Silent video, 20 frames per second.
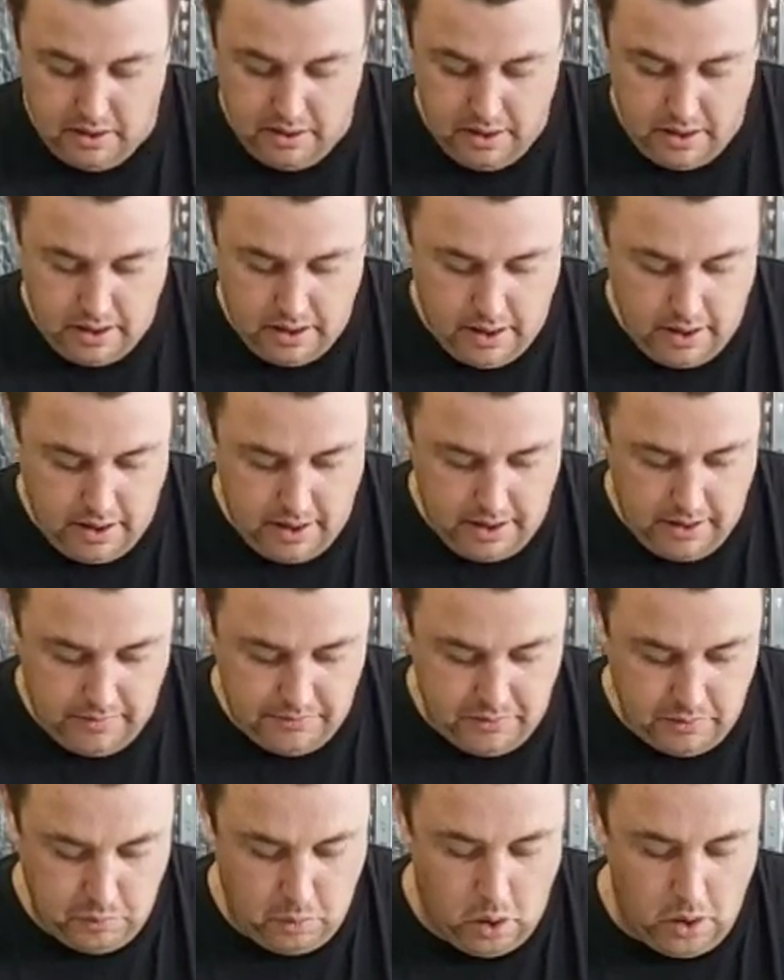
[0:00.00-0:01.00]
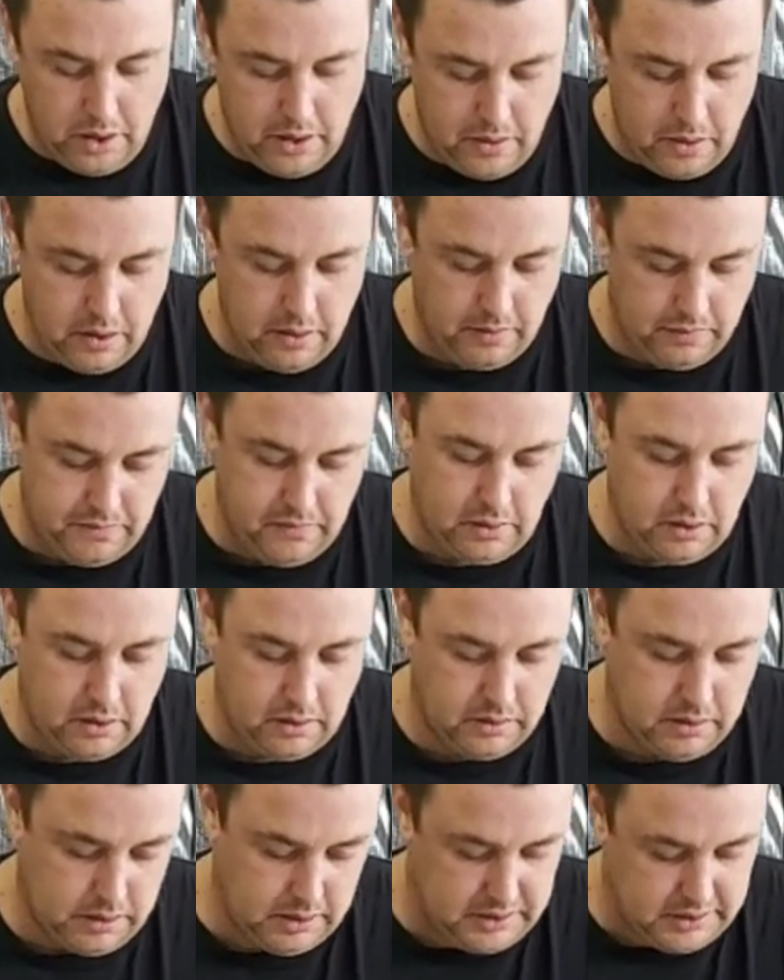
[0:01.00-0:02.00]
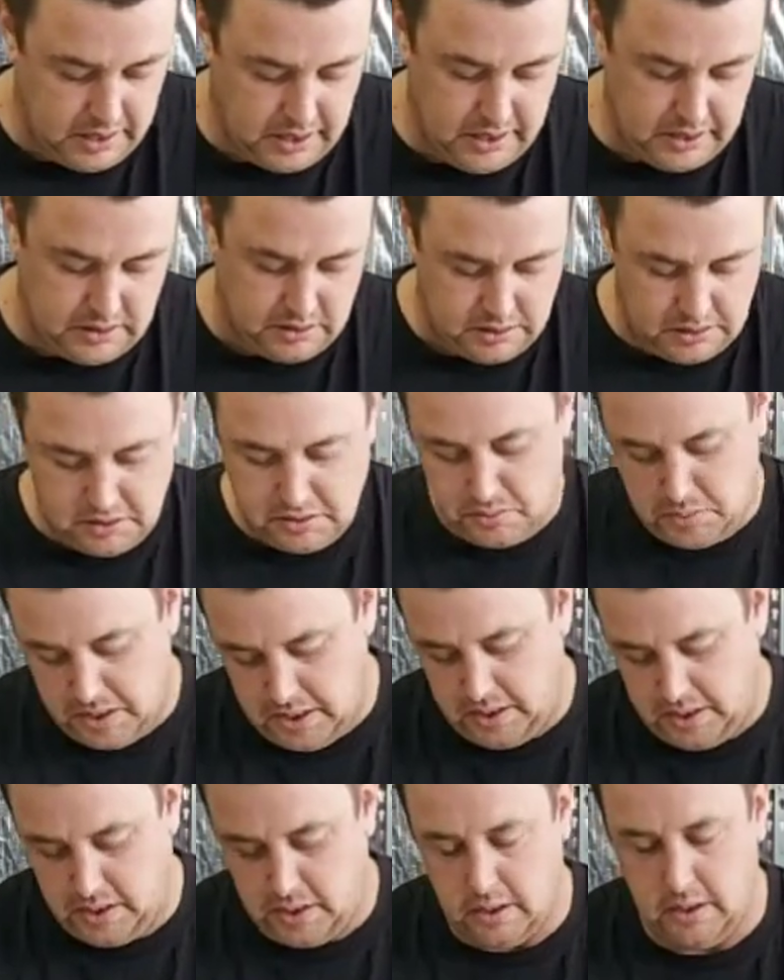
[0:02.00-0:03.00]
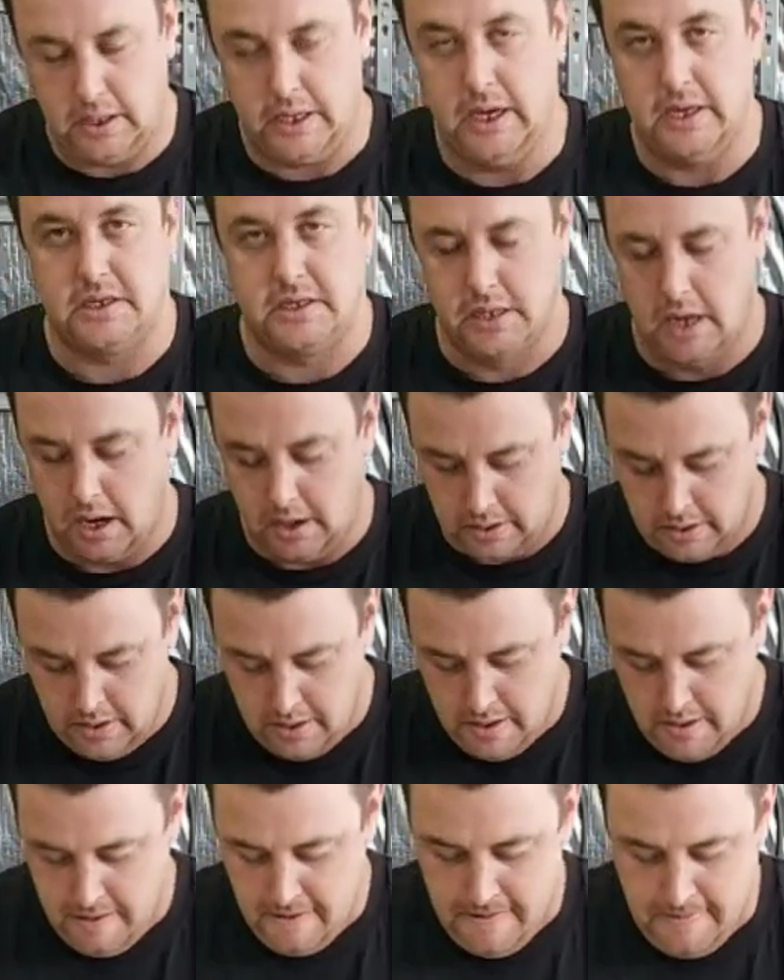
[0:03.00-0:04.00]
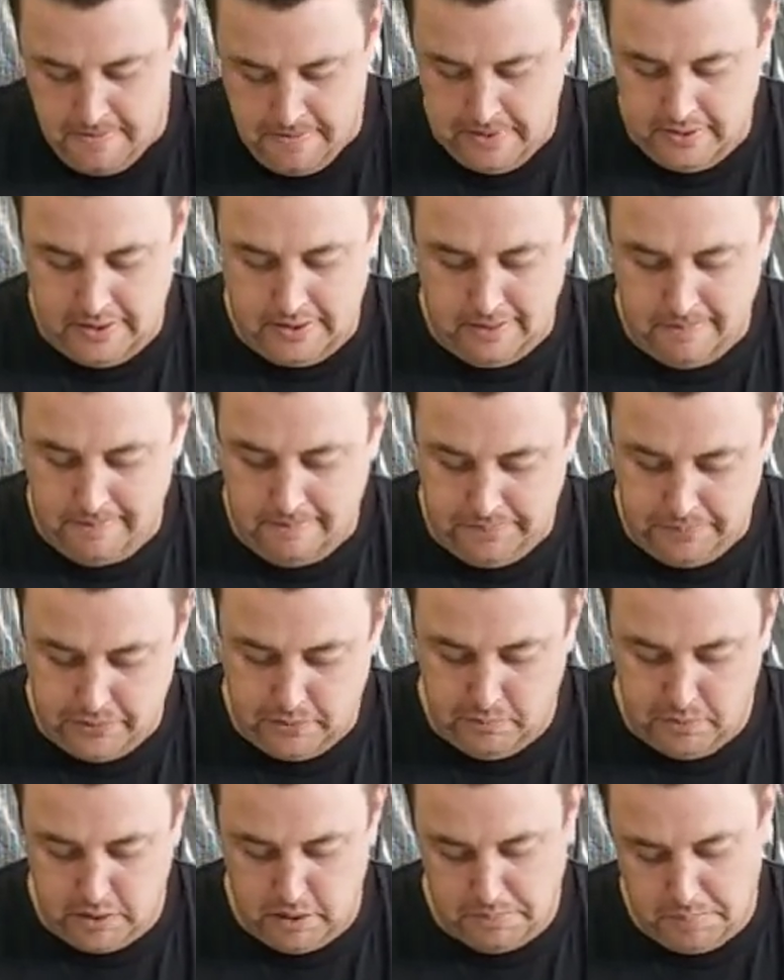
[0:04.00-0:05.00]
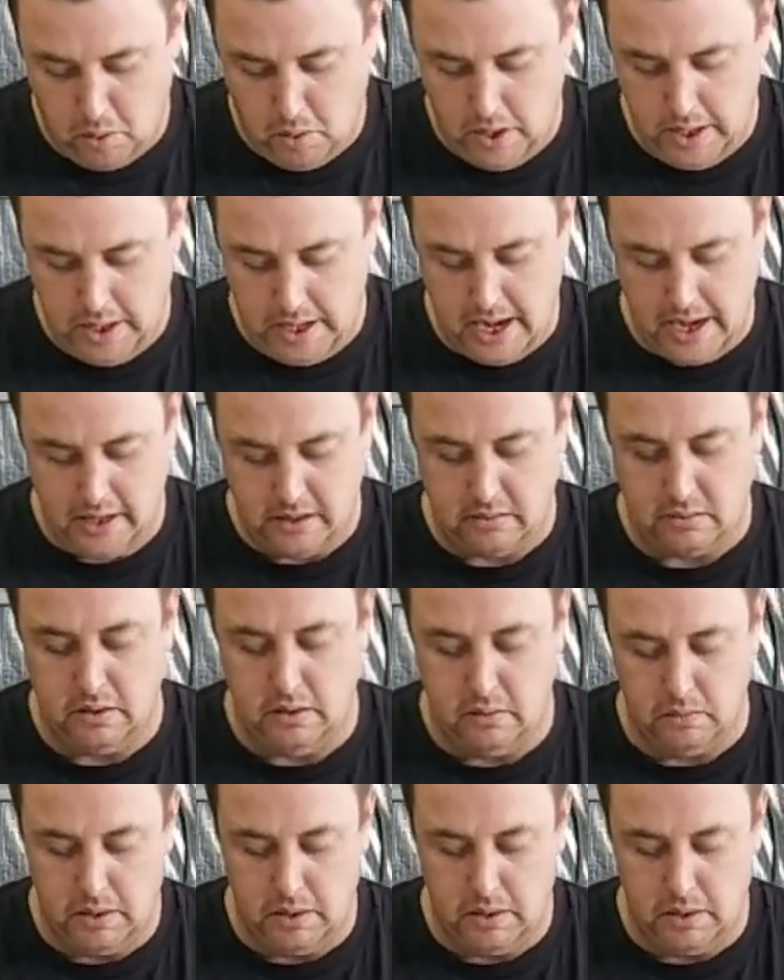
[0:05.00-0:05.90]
If you want, see this is where you're going to get stuck. With the 0.83